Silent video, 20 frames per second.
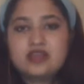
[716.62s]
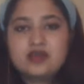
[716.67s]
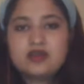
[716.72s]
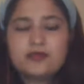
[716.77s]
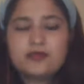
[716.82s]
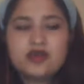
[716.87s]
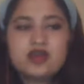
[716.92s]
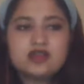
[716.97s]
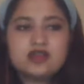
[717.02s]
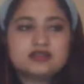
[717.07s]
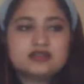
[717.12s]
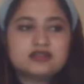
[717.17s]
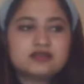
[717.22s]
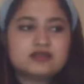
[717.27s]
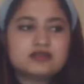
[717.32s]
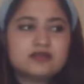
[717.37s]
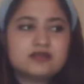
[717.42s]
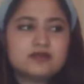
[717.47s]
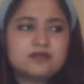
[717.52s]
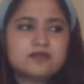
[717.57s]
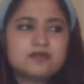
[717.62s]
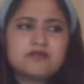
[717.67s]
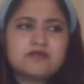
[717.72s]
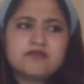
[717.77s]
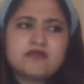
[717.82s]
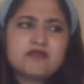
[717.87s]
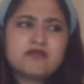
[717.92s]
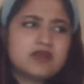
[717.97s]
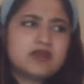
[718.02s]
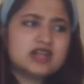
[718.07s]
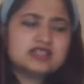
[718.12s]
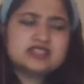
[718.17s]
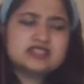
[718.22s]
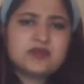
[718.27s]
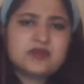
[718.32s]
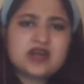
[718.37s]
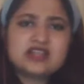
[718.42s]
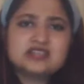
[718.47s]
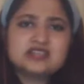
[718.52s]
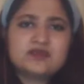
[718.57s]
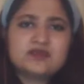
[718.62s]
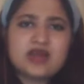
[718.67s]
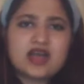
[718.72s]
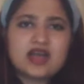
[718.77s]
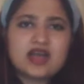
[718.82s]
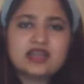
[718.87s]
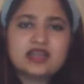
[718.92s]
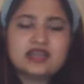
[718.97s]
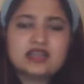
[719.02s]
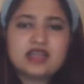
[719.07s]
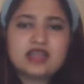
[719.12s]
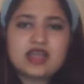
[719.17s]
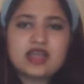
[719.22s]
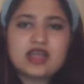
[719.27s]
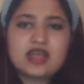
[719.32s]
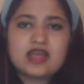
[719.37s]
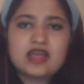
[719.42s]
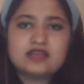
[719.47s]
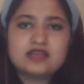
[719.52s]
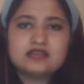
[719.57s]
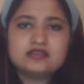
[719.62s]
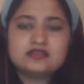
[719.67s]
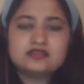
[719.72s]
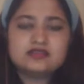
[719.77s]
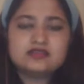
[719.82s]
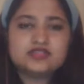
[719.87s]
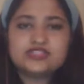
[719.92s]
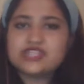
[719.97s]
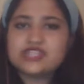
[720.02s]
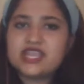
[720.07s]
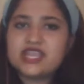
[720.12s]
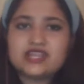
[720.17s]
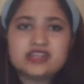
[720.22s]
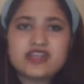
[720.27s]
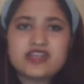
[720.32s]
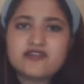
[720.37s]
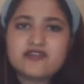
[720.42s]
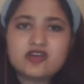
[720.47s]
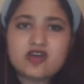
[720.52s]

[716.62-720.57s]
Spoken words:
But months passed by and Jake never